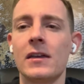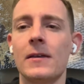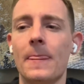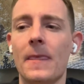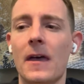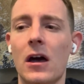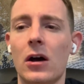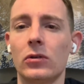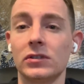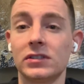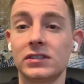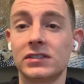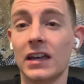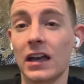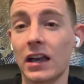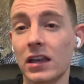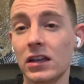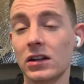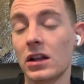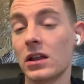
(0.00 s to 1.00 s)
Now,
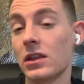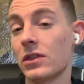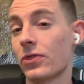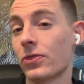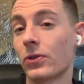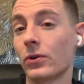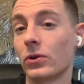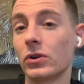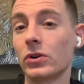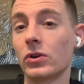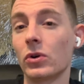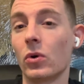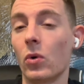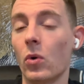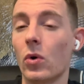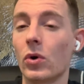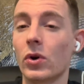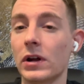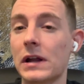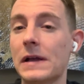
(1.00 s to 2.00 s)
second and third
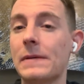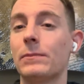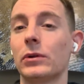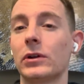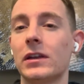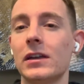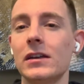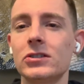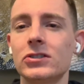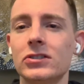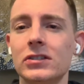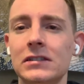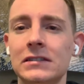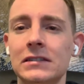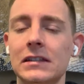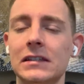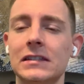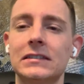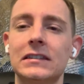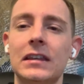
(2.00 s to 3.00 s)
order
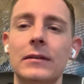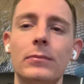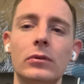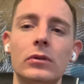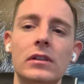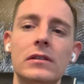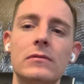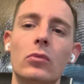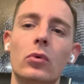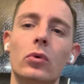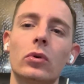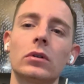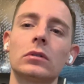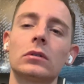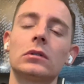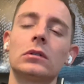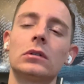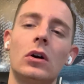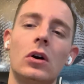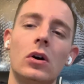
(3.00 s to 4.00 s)
implications is typically more
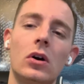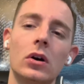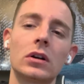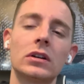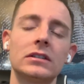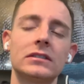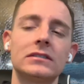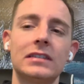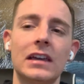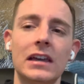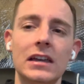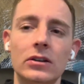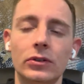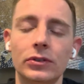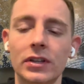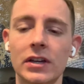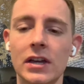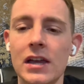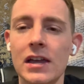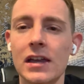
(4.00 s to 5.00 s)

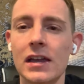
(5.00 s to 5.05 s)
long-tailed.